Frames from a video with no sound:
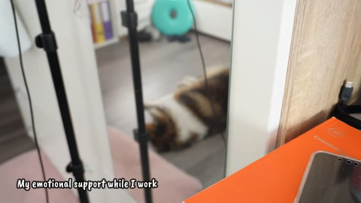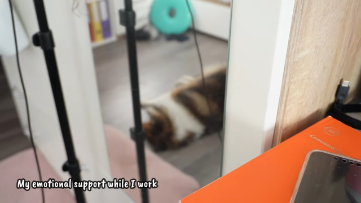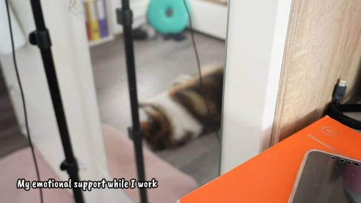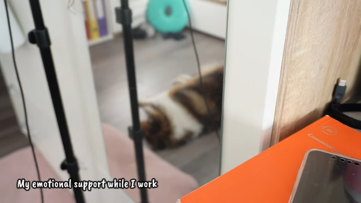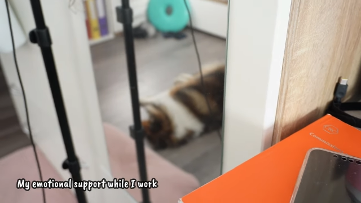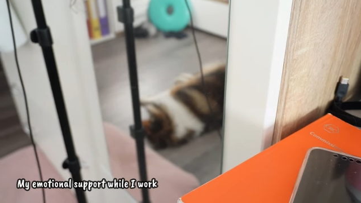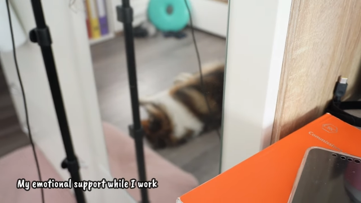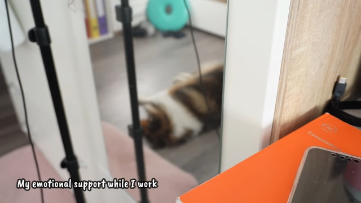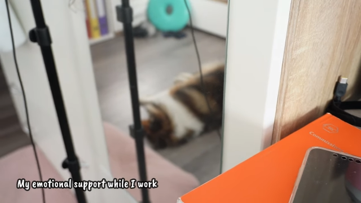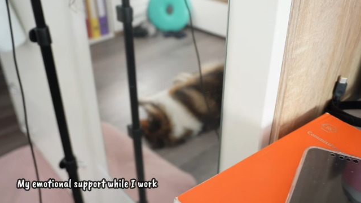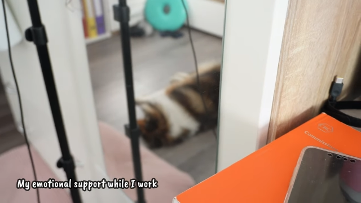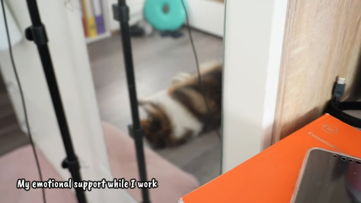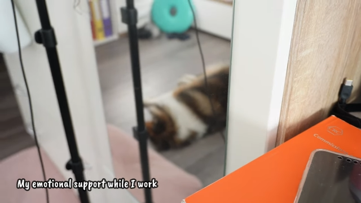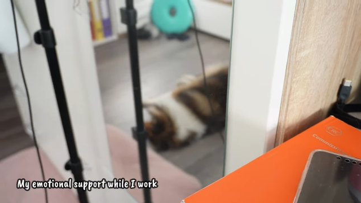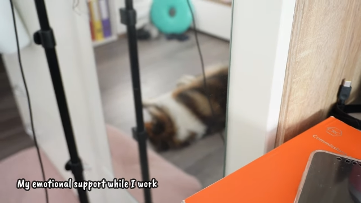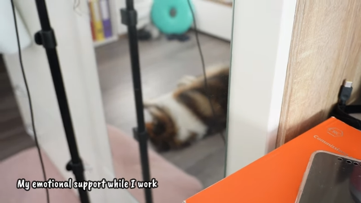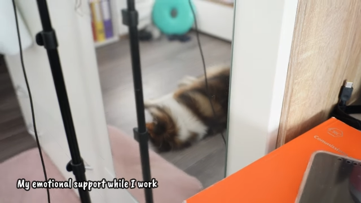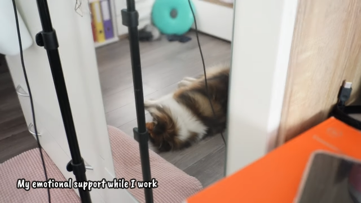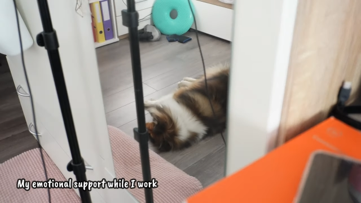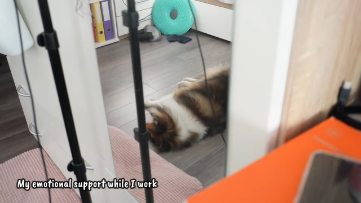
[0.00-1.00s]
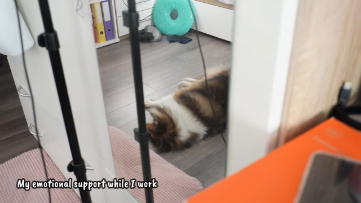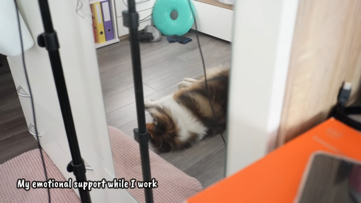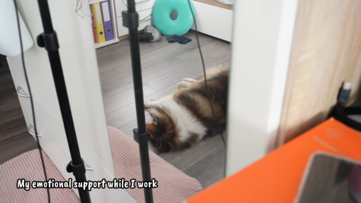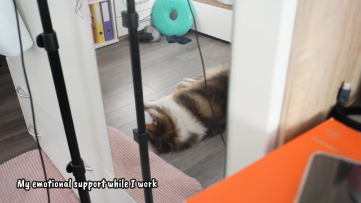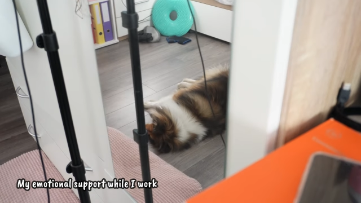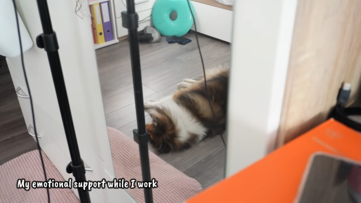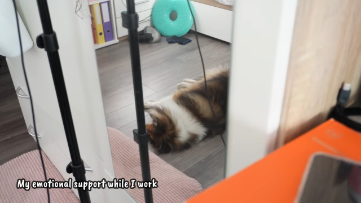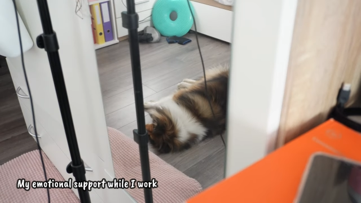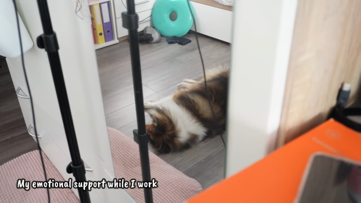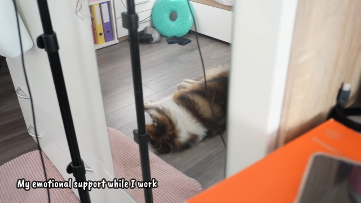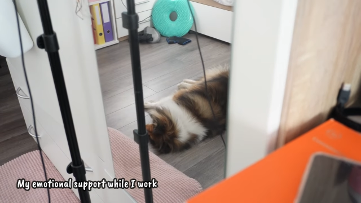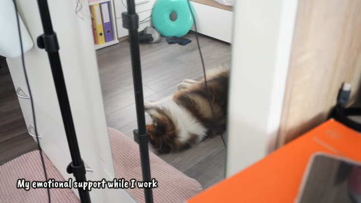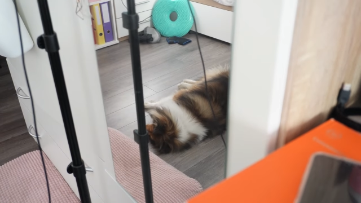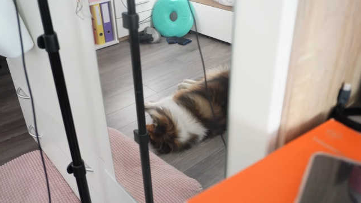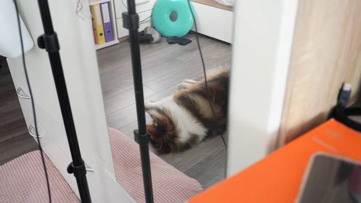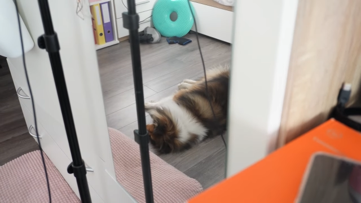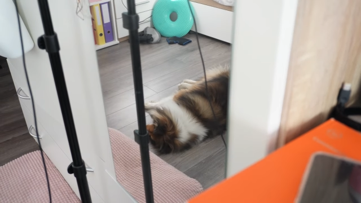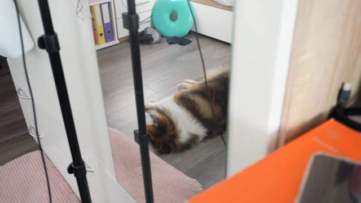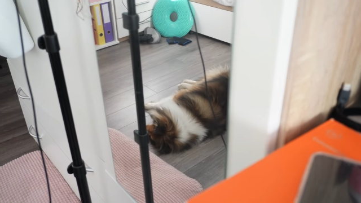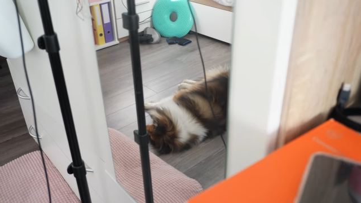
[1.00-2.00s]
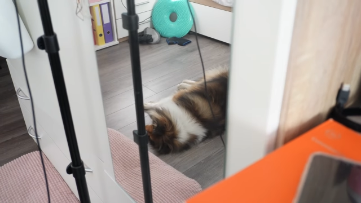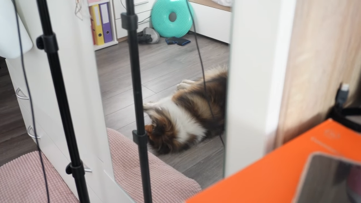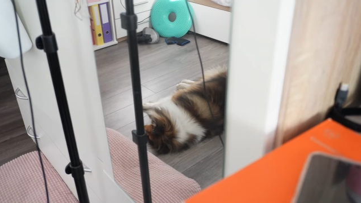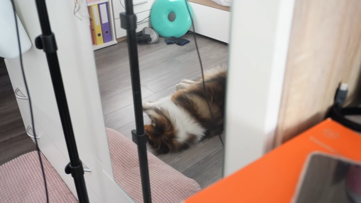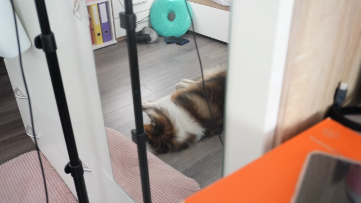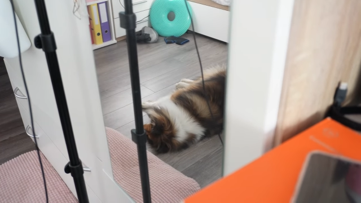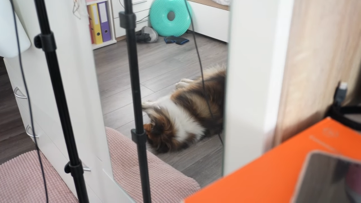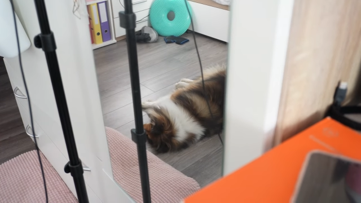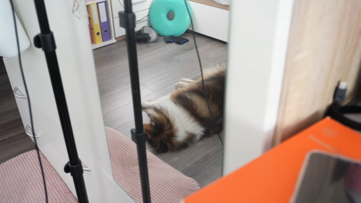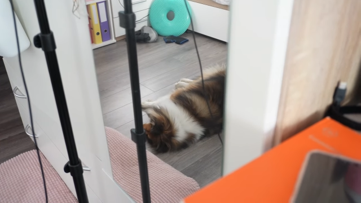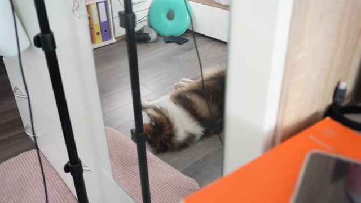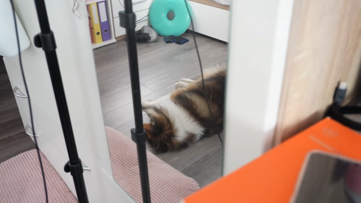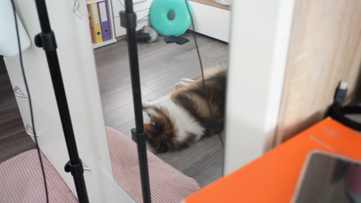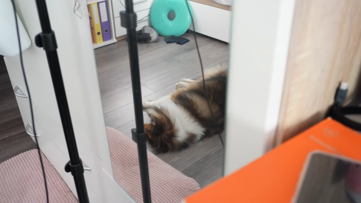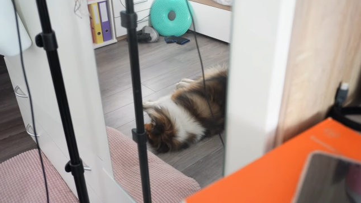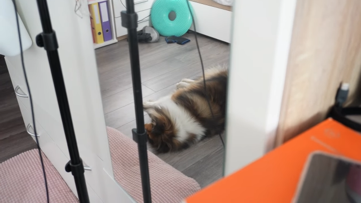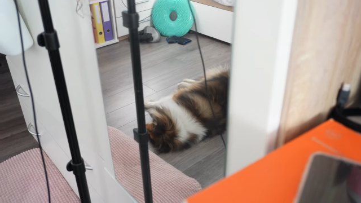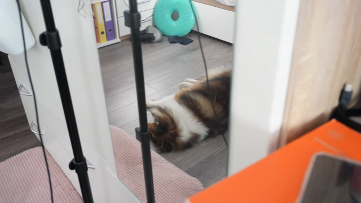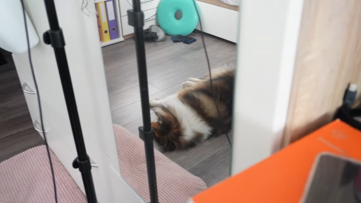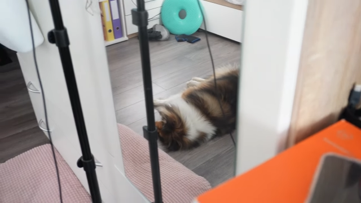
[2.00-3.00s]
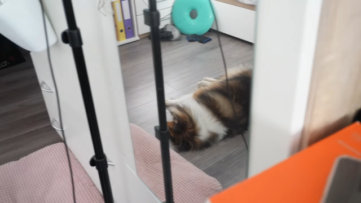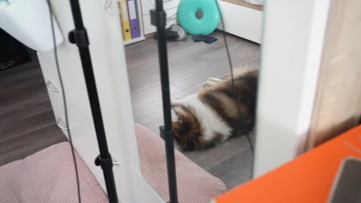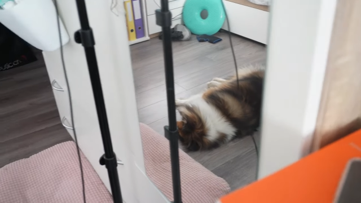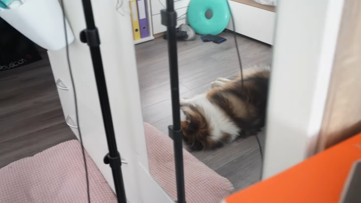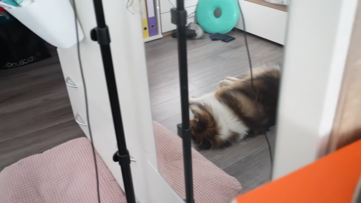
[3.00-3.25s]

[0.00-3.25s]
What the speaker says: Nobody's mouth can be seen.